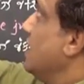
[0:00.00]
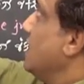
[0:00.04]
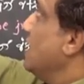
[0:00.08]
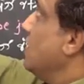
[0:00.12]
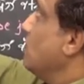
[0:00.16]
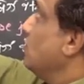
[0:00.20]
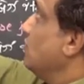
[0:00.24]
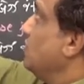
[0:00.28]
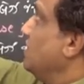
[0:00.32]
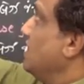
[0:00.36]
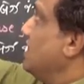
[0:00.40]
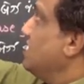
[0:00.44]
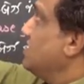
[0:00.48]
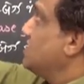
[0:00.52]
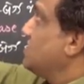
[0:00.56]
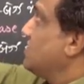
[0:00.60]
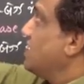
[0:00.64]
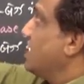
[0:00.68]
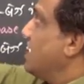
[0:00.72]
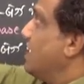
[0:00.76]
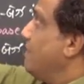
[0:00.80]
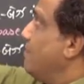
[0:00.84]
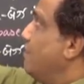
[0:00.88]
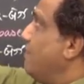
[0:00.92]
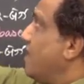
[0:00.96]
Now these
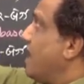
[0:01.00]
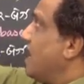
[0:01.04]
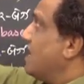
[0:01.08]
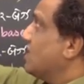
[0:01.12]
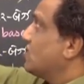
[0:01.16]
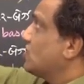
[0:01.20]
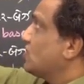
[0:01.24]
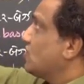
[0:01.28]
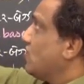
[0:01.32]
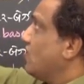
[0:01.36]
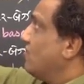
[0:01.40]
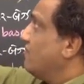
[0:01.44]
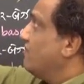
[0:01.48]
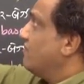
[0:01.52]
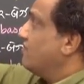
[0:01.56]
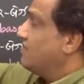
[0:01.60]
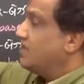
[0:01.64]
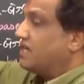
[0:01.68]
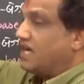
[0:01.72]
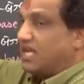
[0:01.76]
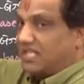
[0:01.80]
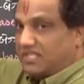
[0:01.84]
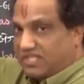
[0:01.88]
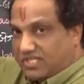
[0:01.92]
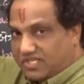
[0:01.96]
three parts
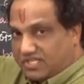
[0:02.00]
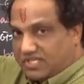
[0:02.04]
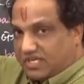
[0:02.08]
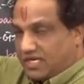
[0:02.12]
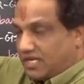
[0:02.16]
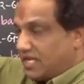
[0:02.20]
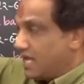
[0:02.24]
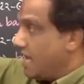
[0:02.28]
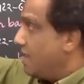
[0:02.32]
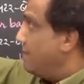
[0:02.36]
of transistor,